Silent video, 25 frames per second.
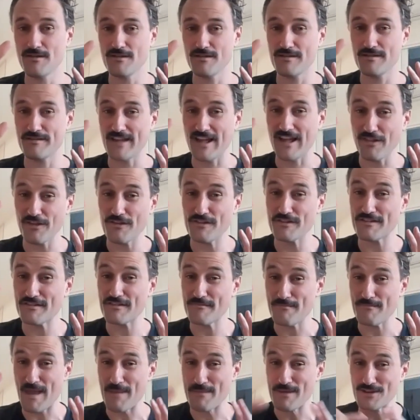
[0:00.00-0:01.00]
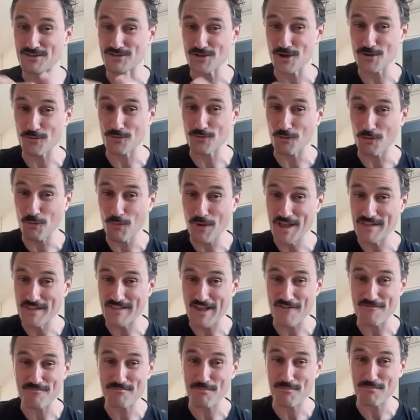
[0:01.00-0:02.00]
sellers maybe don't always
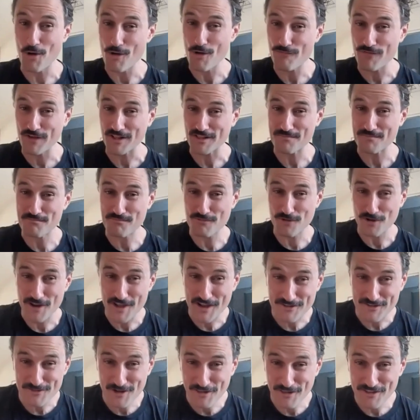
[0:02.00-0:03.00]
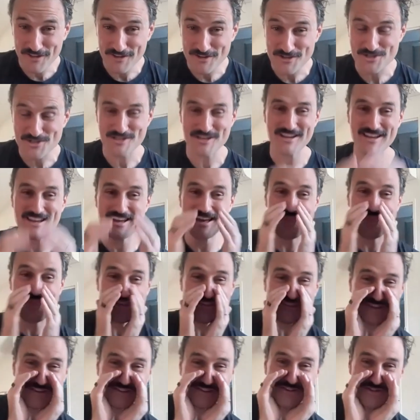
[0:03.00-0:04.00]
have perfect product knowledge.
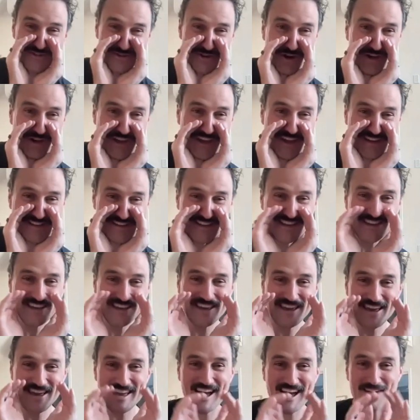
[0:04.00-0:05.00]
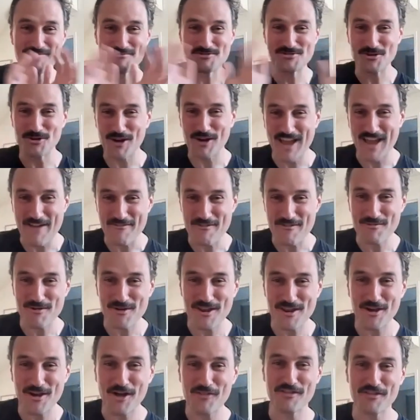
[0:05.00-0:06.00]
This is shocking to hear. I'm sure
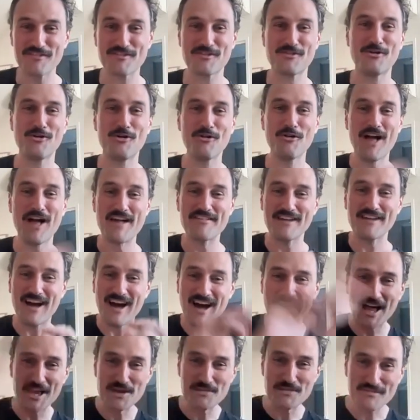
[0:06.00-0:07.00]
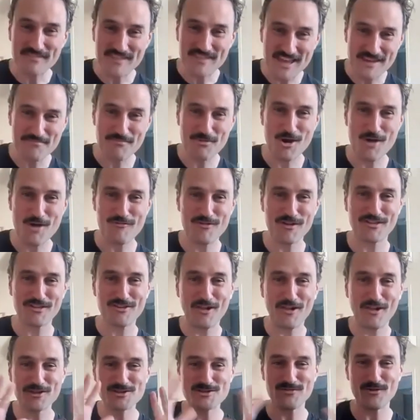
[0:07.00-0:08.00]
everybody on this call has 100% perfect
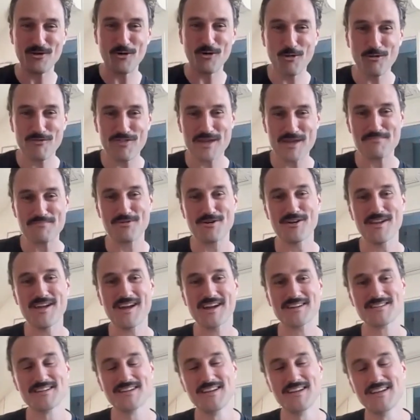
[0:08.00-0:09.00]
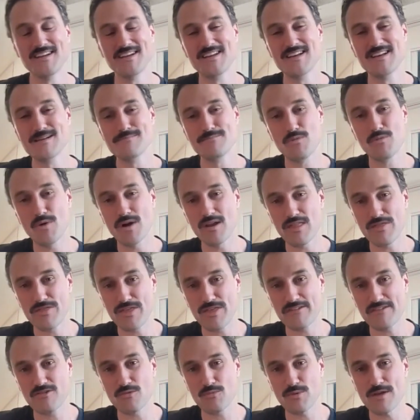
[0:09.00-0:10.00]
knowledge of all of their product. But one of the
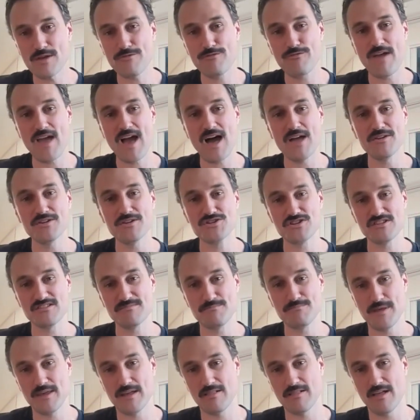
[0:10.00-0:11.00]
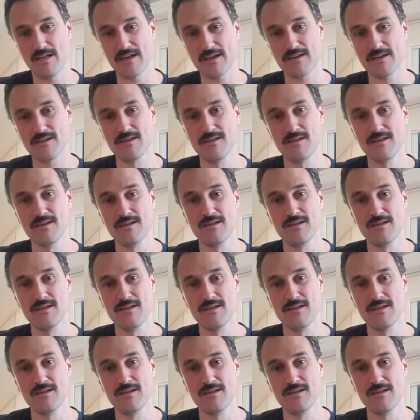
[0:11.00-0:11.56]
things that we found is just being like,